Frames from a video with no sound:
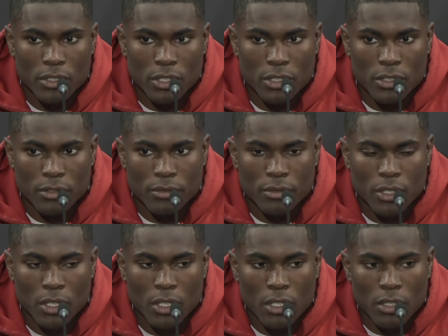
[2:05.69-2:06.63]
I
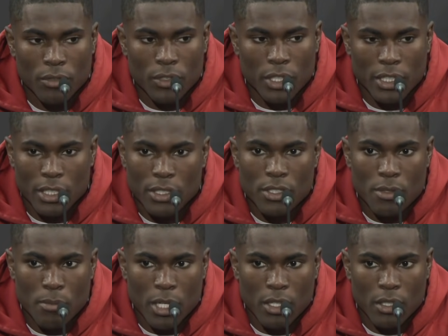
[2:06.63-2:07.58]
feel like that's
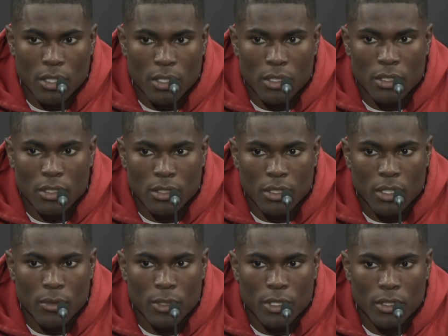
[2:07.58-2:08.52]
the main thing
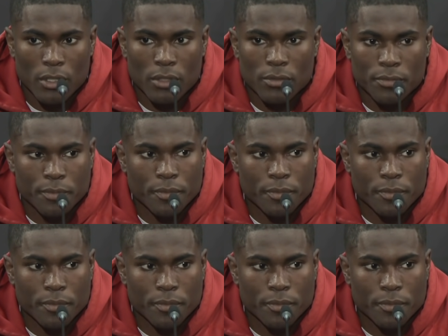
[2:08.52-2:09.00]
that I worked on.